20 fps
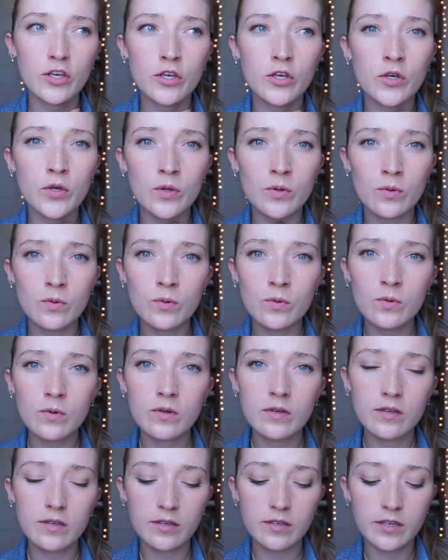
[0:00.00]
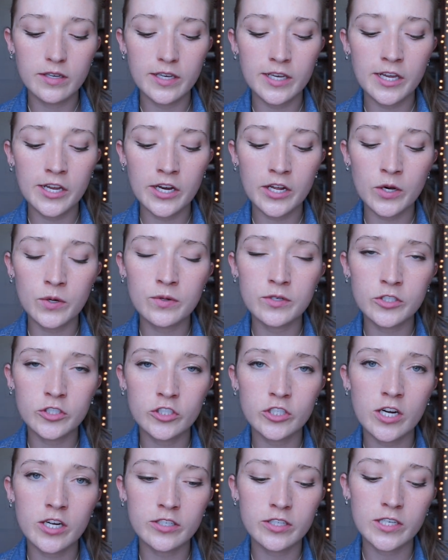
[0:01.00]
goo, you know, and
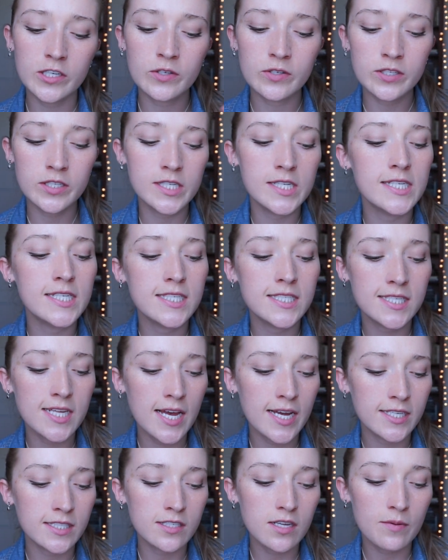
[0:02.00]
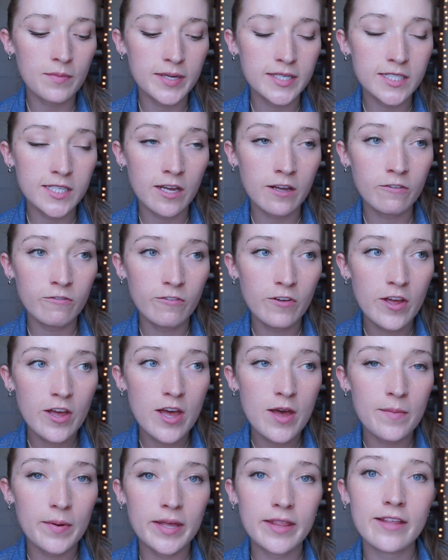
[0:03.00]
drawn cute little designs on myself.
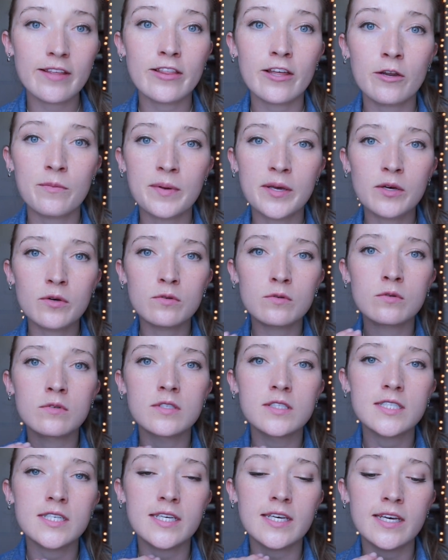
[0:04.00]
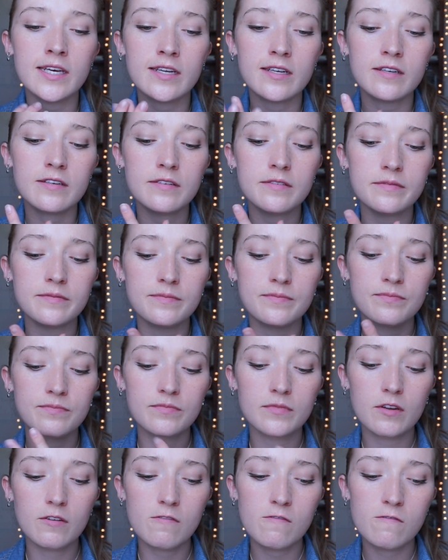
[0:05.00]
I think that'd be cool to get a
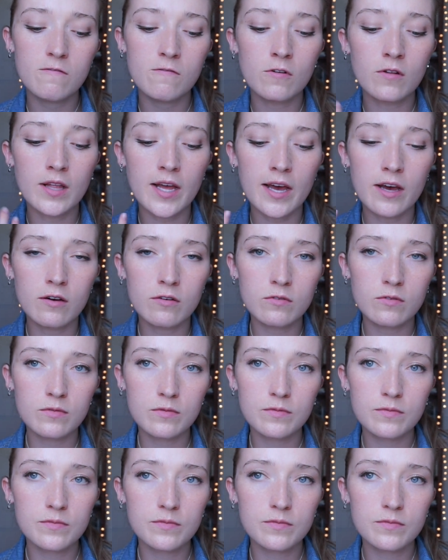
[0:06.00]
full out